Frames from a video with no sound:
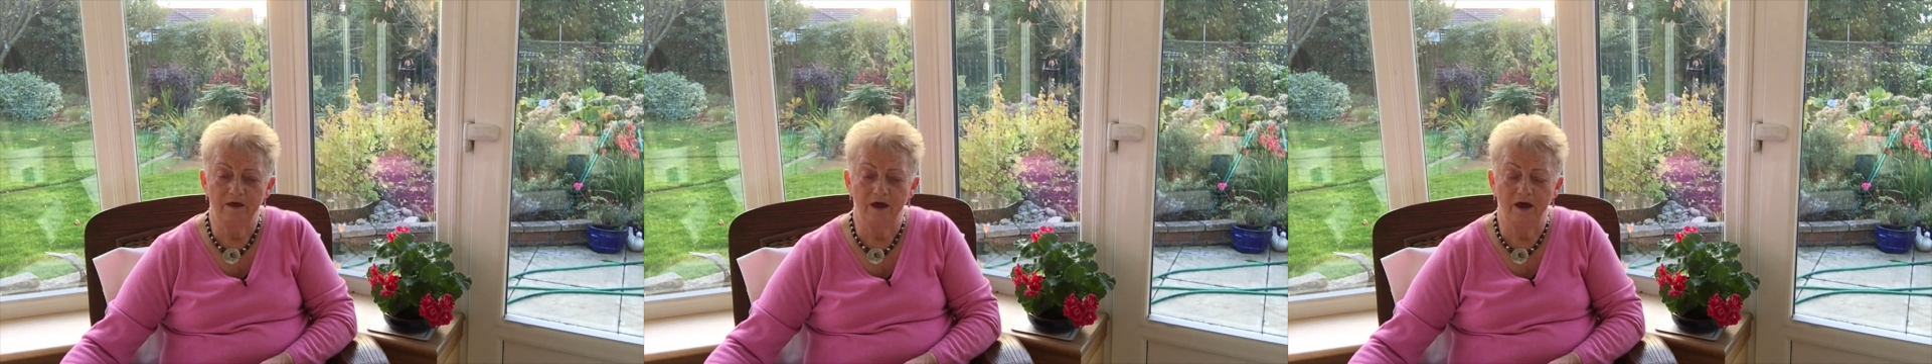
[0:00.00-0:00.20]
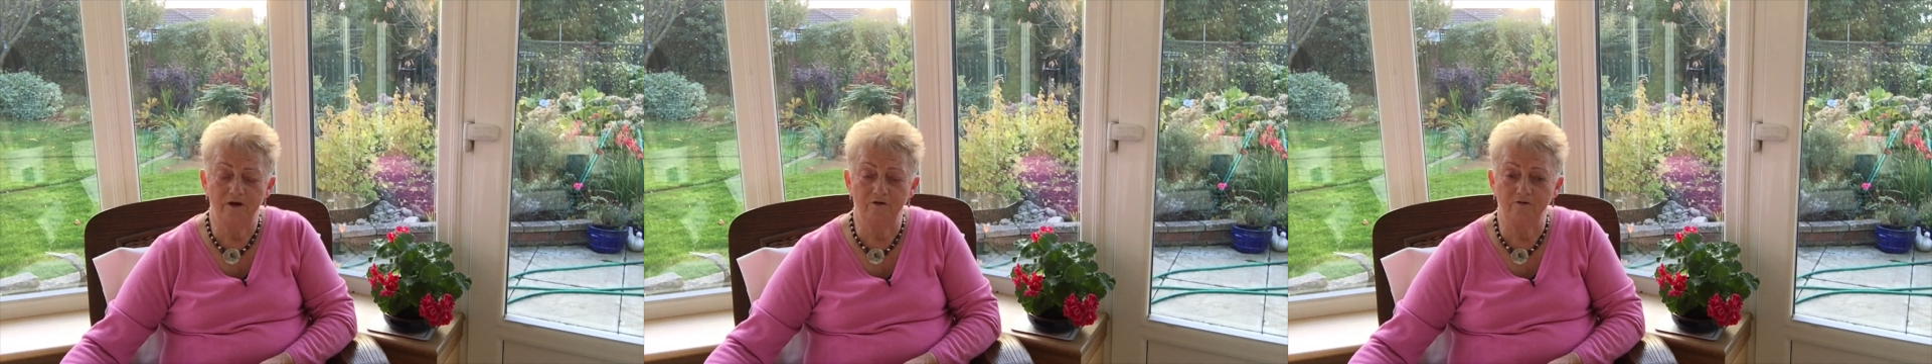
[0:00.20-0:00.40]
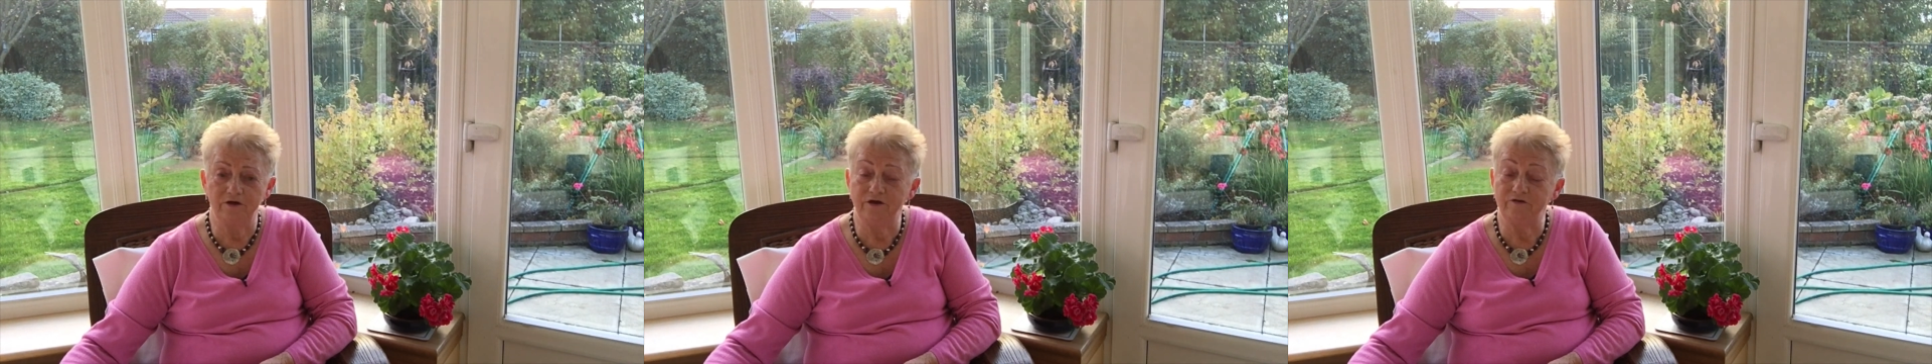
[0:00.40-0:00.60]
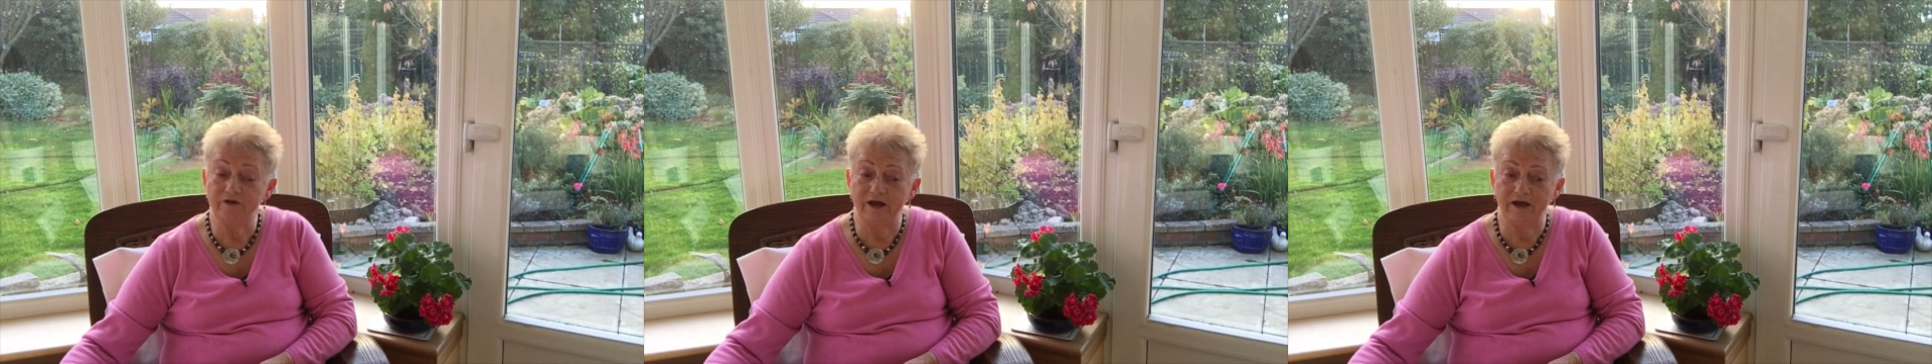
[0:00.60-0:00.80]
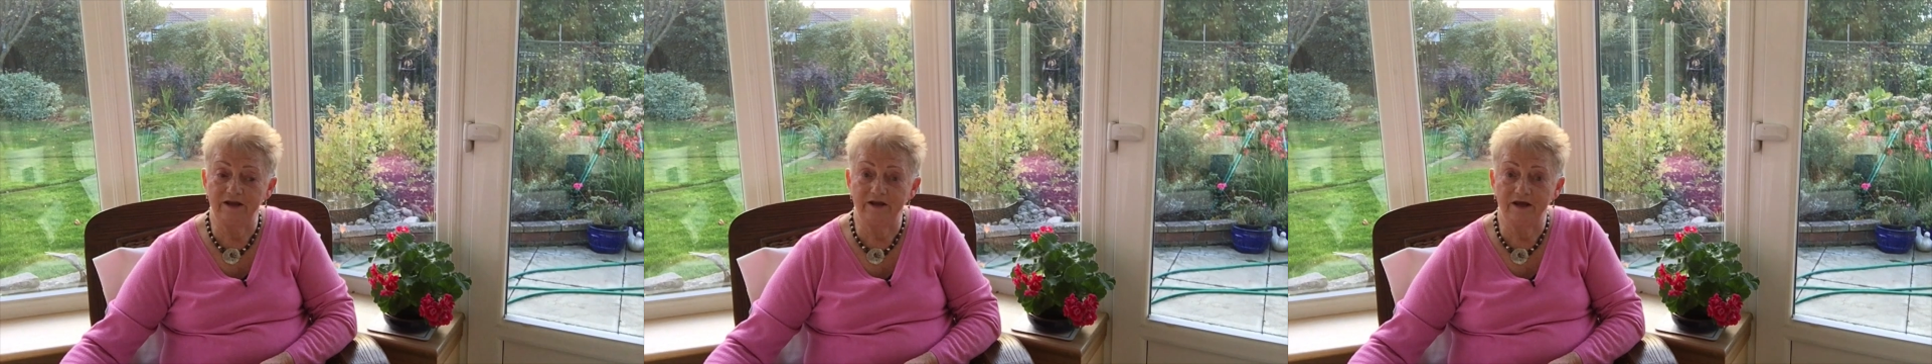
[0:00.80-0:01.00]
And all you
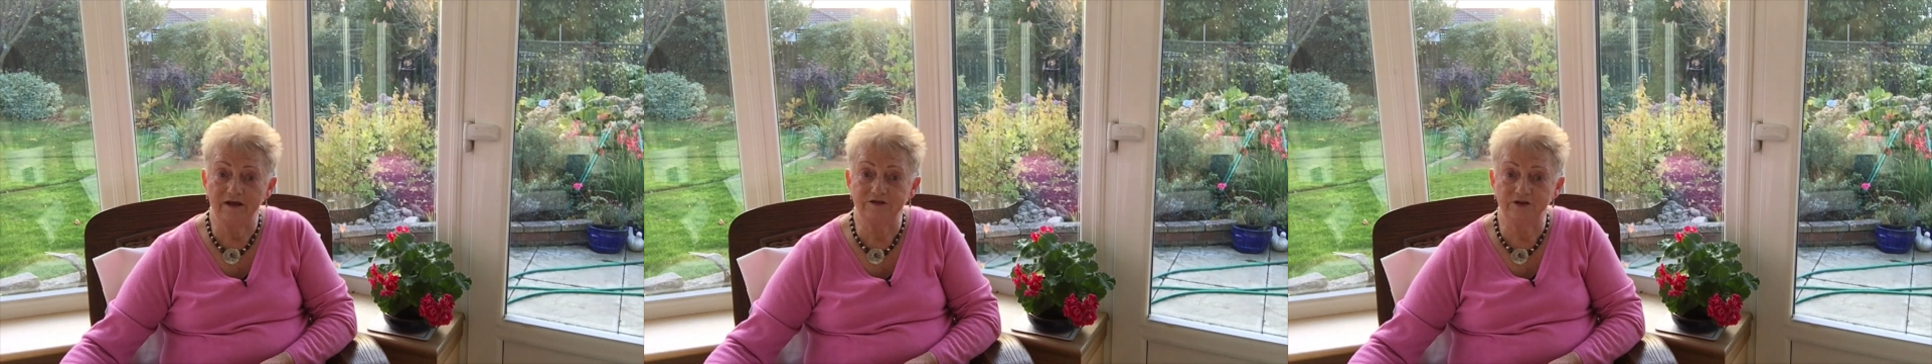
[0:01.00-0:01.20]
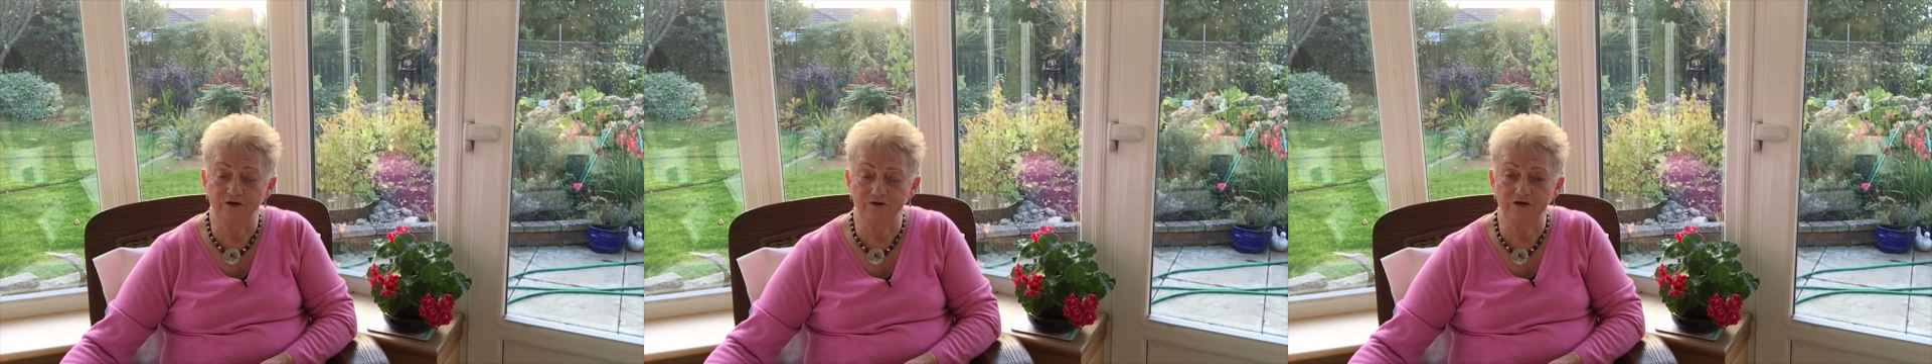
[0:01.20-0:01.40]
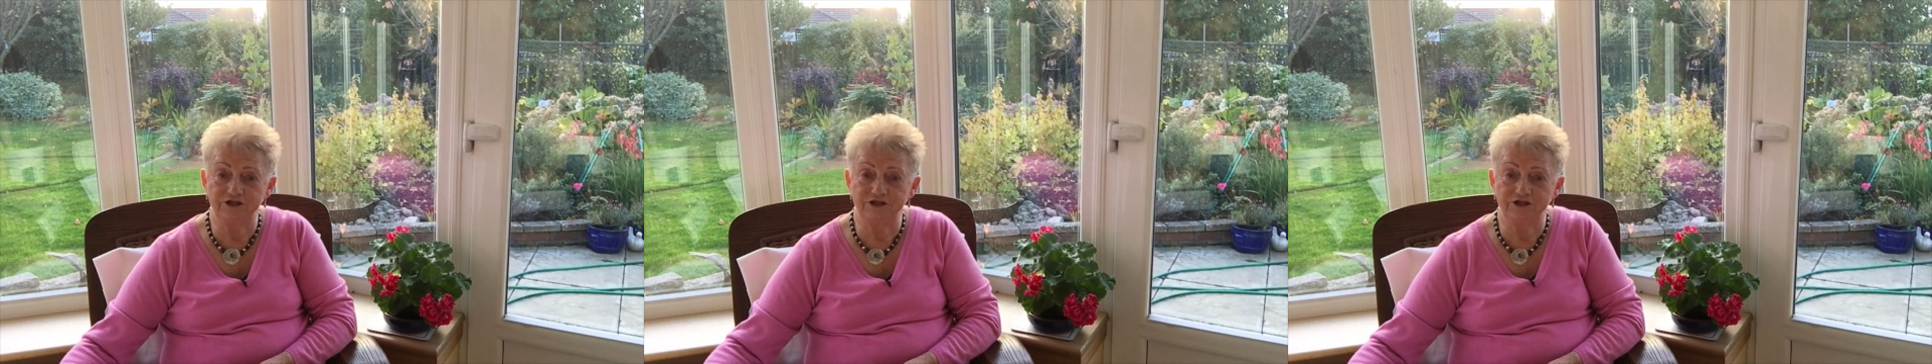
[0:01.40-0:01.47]
need is a good